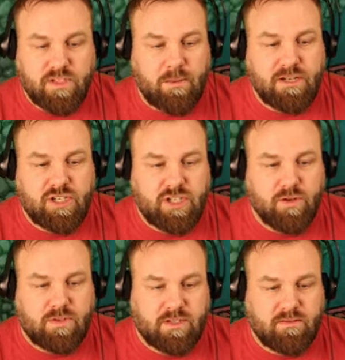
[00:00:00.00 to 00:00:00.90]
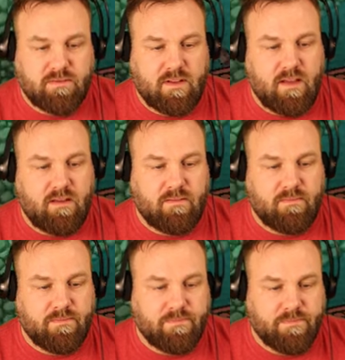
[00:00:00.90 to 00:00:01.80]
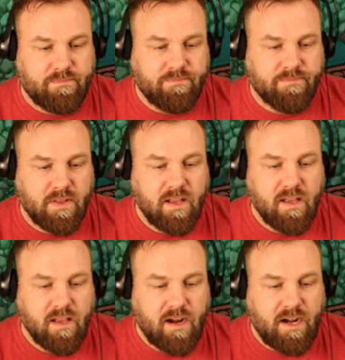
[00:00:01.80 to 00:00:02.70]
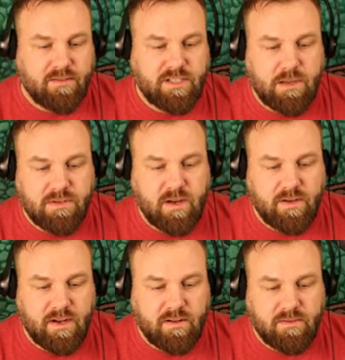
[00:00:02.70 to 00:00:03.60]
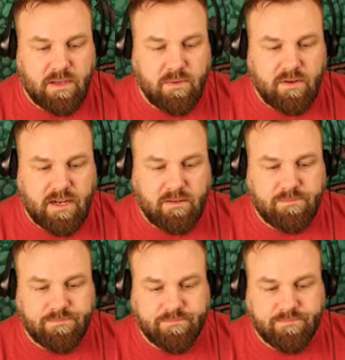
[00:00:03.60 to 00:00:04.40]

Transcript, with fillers: I mean, shoot. Yeah. All right, just keep it going down. Keep going down.